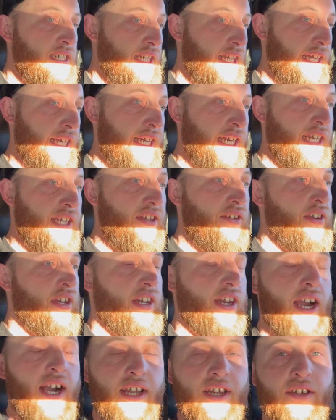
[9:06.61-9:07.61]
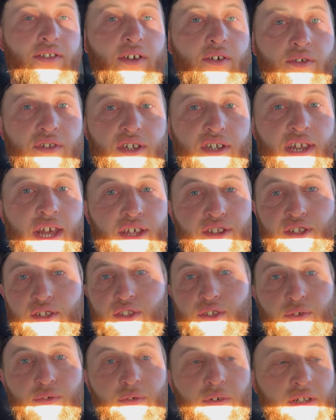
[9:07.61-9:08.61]
and you can kind of, there was a test and
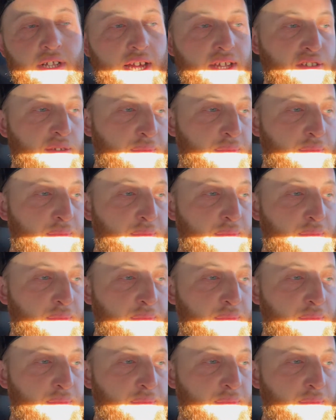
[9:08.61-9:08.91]
tune class.